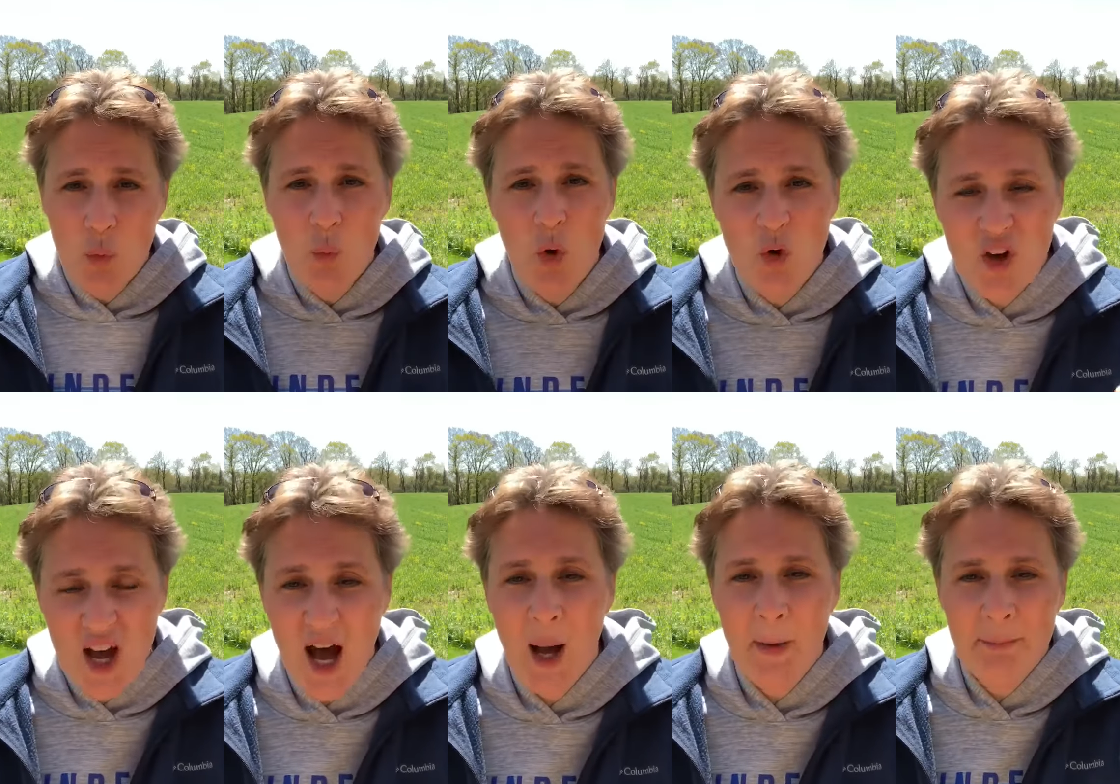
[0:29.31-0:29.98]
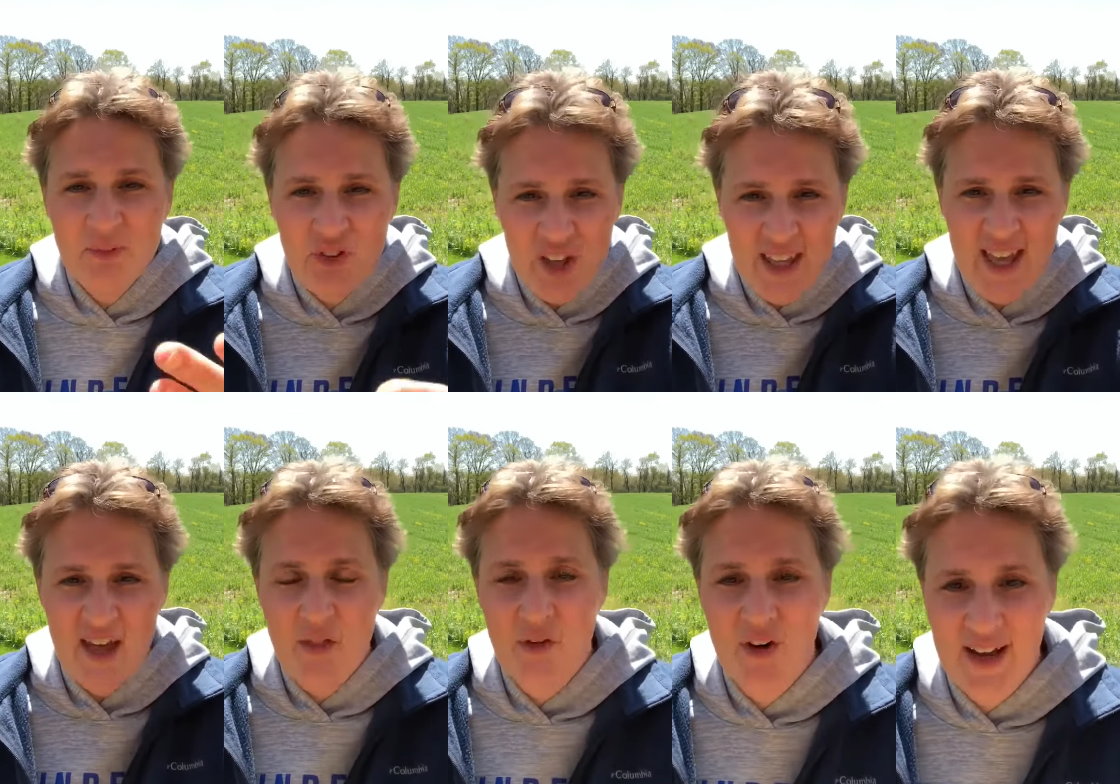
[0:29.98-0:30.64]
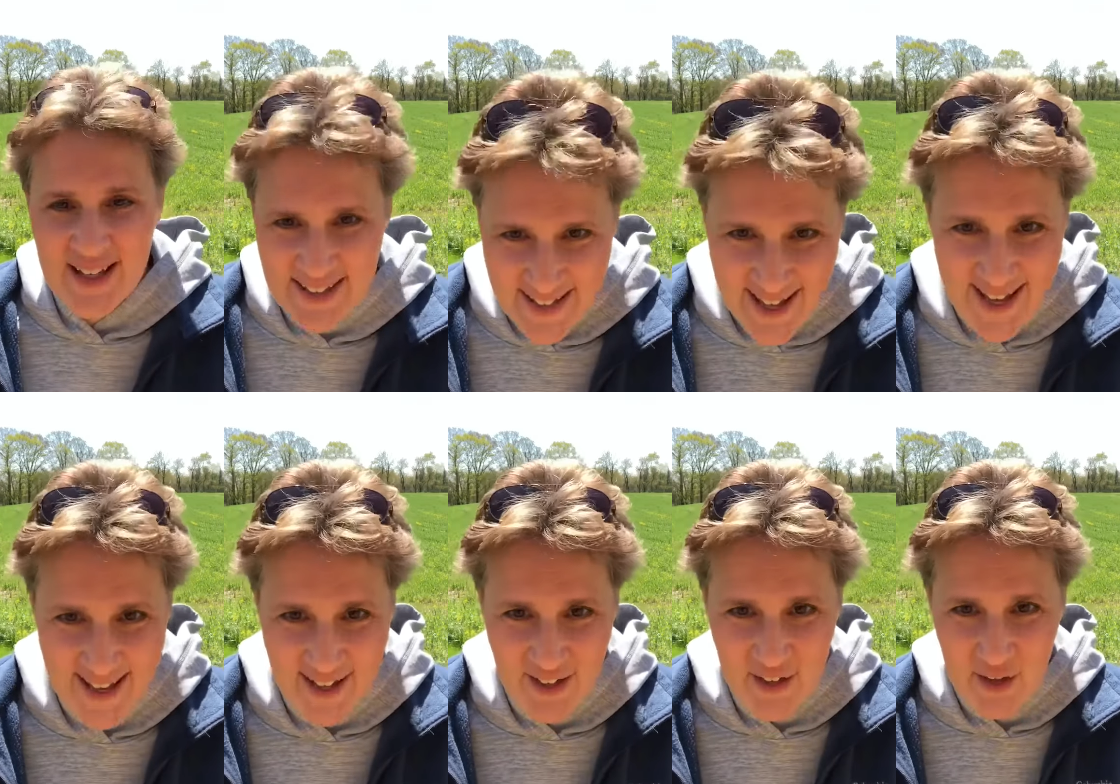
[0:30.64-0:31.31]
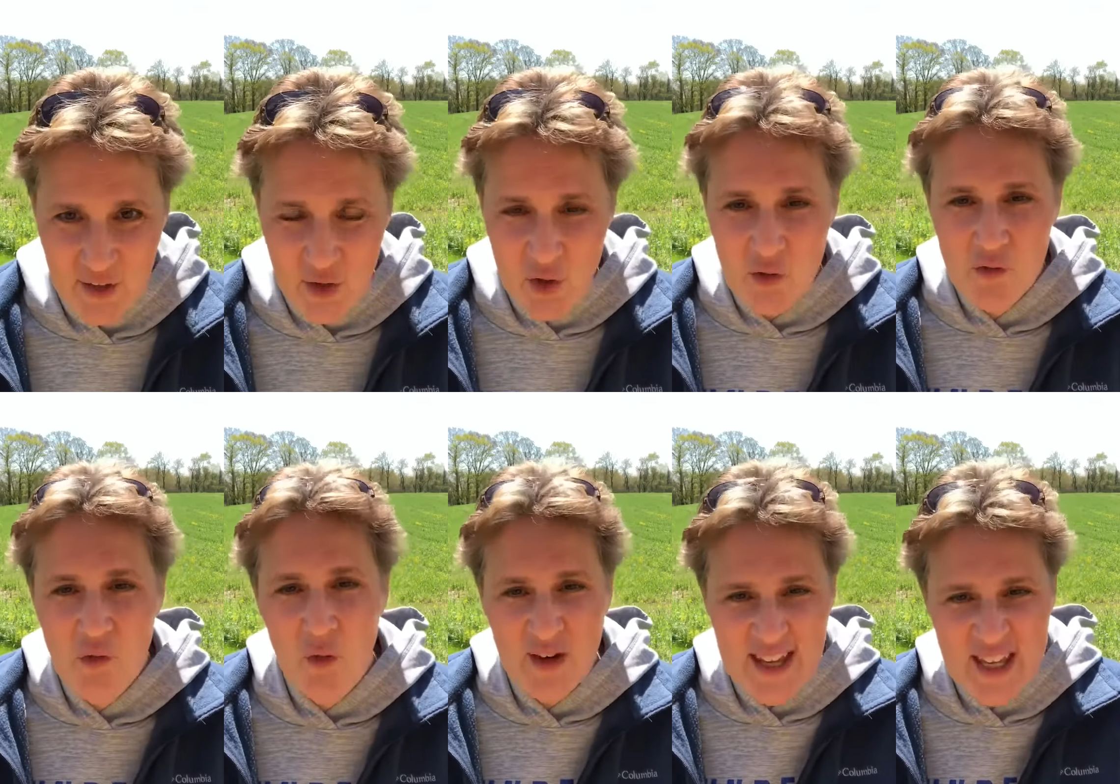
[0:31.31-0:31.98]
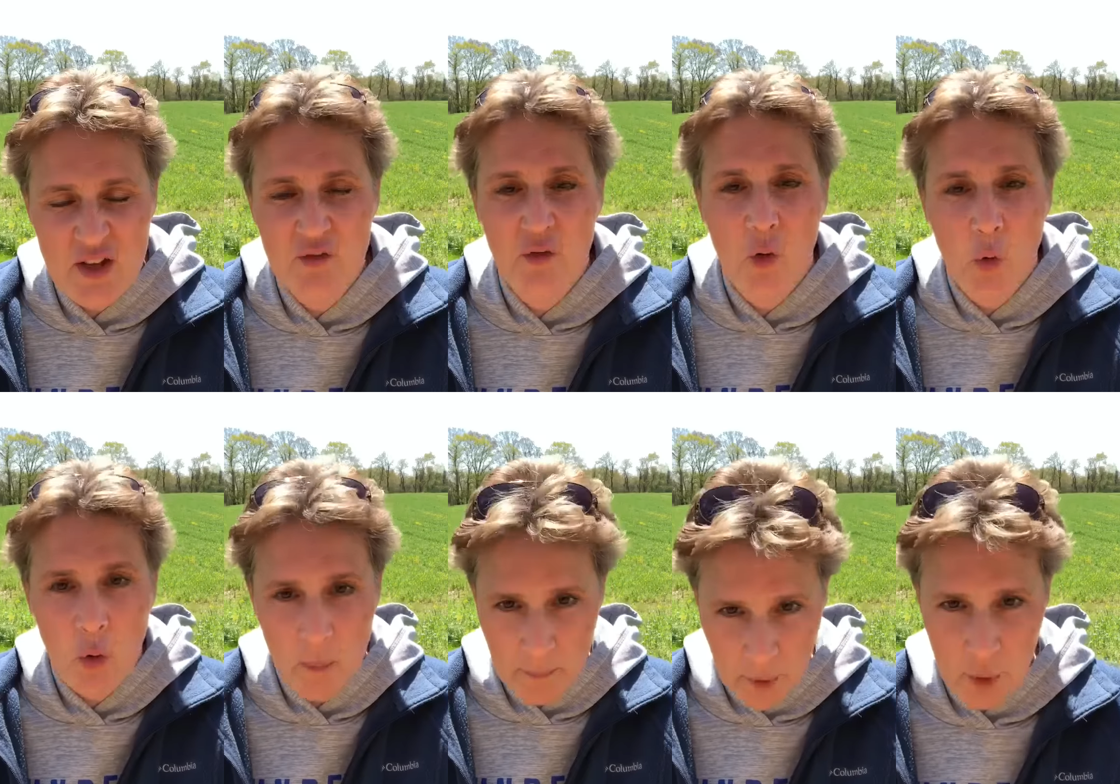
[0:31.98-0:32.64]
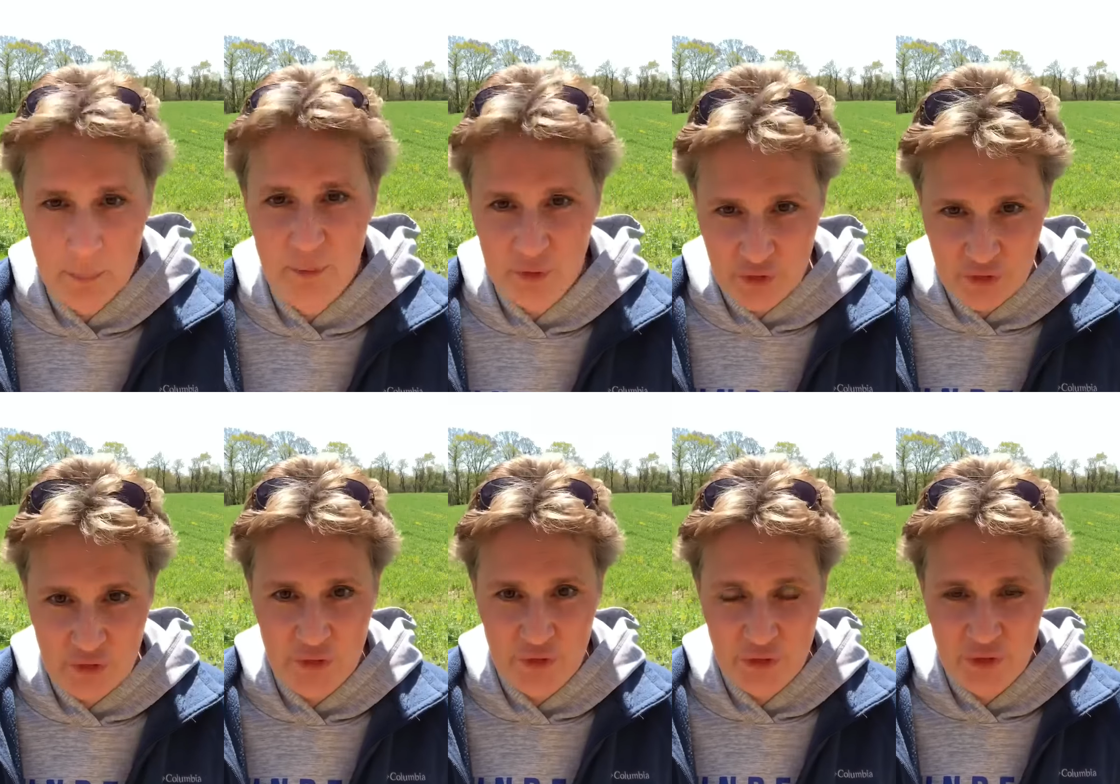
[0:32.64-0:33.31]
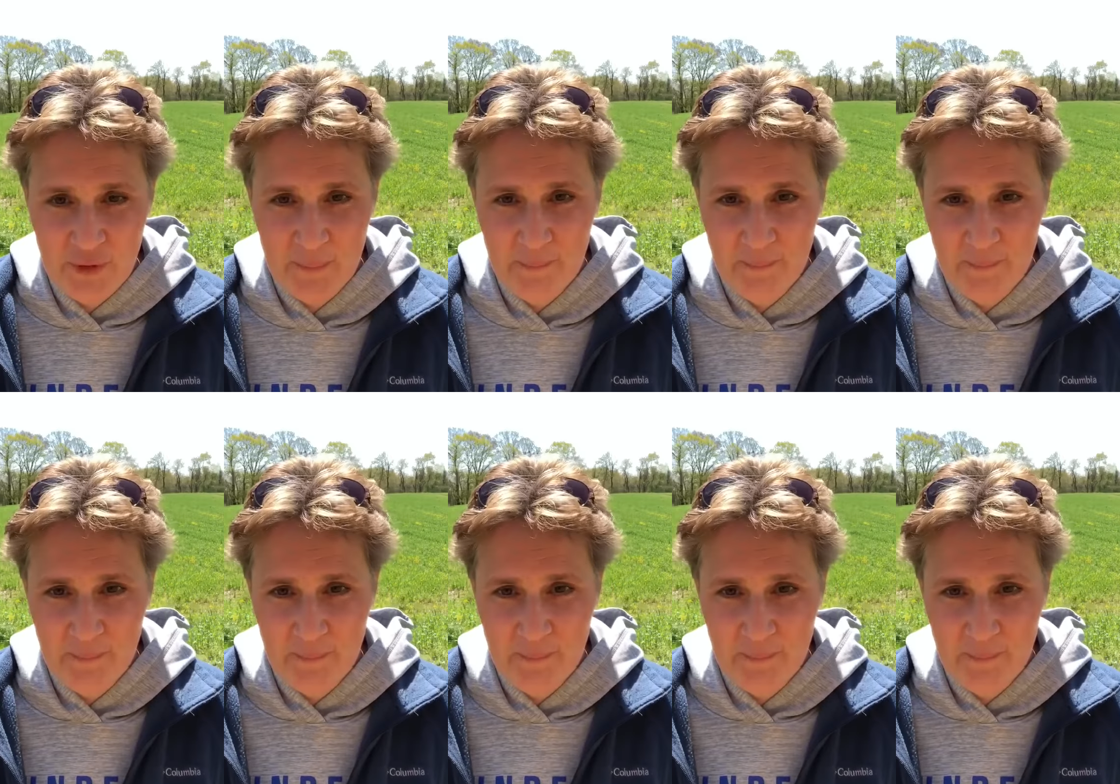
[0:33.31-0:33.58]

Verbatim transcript: will come together again for evil purposes.